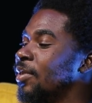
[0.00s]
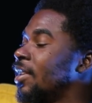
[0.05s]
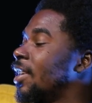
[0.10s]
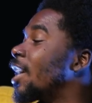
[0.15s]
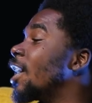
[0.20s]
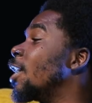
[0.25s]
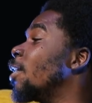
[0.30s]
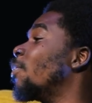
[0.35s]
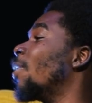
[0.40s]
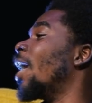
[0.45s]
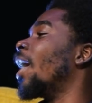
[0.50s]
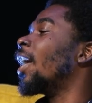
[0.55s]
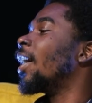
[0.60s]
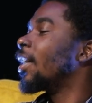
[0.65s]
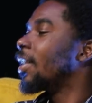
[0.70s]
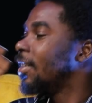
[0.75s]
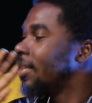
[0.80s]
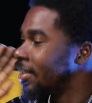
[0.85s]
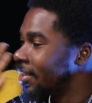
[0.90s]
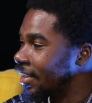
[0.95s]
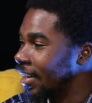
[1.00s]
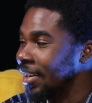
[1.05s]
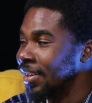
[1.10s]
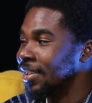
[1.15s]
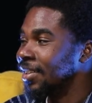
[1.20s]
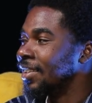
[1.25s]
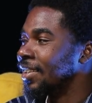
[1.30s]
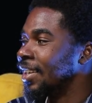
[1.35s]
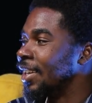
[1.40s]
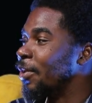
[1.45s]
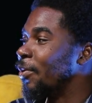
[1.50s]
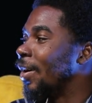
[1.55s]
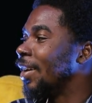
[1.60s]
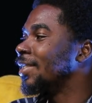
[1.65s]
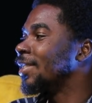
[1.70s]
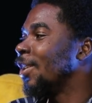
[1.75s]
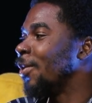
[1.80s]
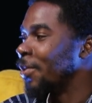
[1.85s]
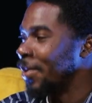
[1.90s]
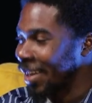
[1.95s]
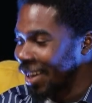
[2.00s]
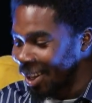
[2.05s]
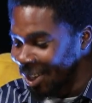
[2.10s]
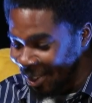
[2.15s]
Kiba. Then he runs away.